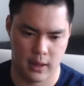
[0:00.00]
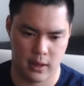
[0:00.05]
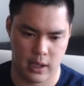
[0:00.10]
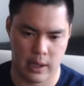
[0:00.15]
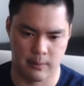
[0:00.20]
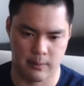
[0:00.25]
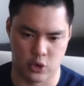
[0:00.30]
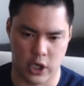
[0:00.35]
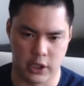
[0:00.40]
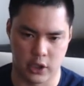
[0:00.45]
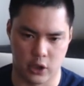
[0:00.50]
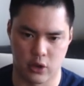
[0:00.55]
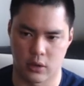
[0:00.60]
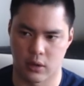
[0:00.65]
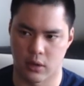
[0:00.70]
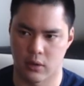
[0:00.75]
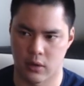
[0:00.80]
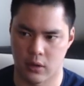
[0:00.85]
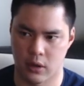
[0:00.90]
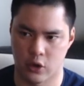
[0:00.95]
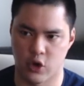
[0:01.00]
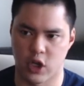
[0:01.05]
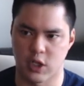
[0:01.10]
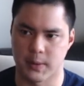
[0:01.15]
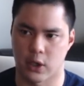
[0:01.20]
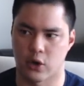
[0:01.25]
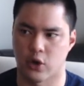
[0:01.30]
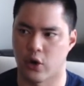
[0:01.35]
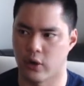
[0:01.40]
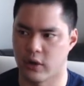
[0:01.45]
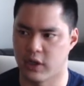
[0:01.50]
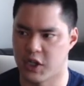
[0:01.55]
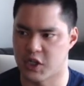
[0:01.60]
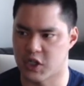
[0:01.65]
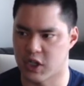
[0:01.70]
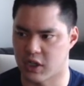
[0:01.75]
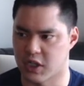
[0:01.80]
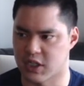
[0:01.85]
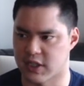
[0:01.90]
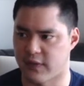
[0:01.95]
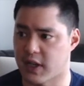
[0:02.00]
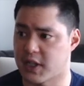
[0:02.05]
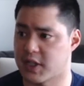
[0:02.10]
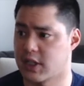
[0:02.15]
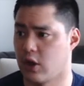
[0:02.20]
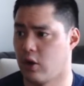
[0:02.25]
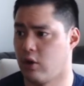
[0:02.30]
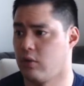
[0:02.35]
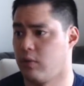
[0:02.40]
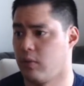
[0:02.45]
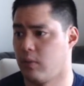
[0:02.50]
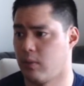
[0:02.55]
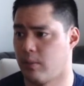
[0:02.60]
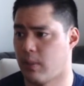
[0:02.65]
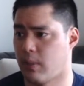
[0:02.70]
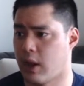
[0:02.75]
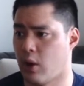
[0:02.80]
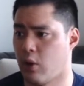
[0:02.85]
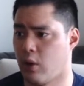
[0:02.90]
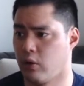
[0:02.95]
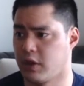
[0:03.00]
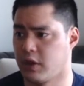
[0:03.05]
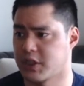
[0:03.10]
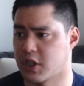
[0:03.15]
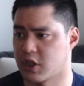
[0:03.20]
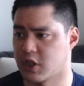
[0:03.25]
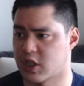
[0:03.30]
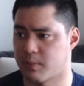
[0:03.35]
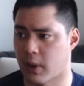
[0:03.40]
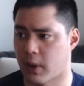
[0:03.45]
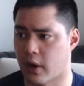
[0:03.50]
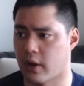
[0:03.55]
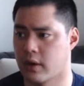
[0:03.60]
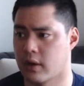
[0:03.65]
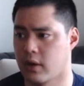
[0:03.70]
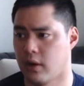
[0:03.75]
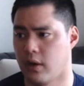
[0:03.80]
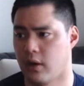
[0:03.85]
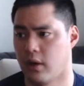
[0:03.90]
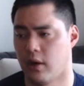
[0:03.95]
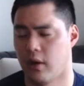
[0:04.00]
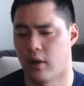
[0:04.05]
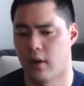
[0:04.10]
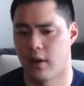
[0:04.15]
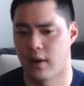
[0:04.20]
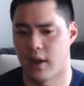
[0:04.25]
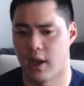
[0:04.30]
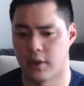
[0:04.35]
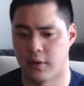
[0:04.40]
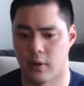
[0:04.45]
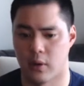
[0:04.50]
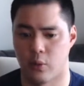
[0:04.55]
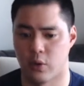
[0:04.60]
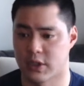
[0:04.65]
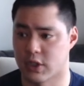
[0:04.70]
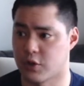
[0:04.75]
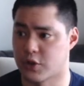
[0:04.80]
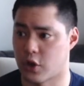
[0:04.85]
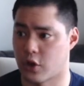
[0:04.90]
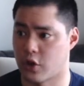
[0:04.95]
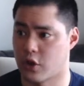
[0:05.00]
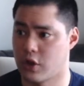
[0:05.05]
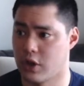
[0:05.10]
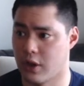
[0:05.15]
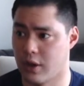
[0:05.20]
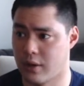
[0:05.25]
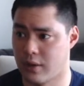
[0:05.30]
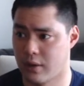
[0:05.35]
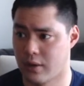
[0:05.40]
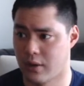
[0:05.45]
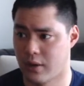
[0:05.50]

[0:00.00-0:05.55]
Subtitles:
I'm trying to increase my correlation, because if I sell my holdings in Spark and the results are good,